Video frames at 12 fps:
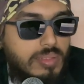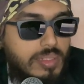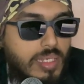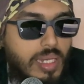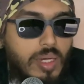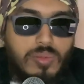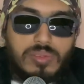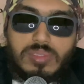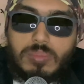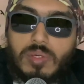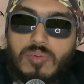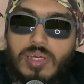They allowed
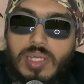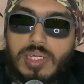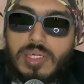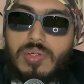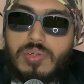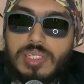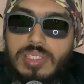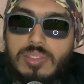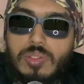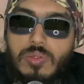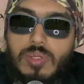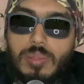some of our countries
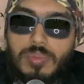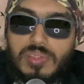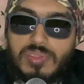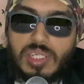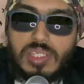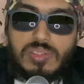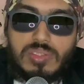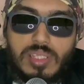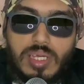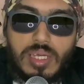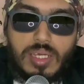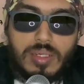to develop residents
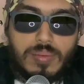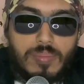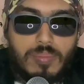there.